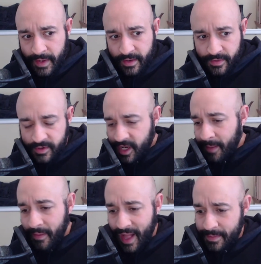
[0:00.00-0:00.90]
I mean, there's
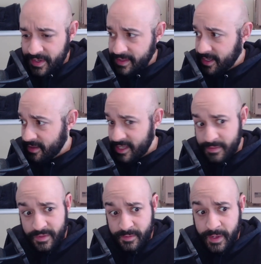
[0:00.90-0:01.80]
a couple options here.
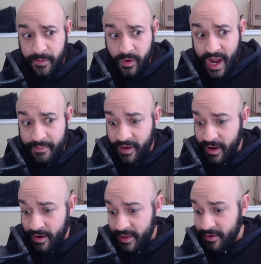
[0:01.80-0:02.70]
These these people are
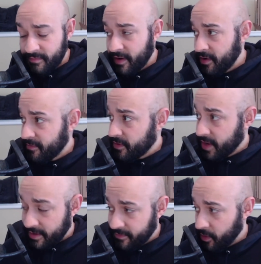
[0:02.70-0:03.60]
op- are either very
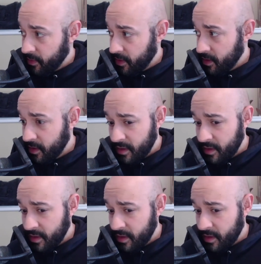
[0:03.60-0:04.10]
forgetful,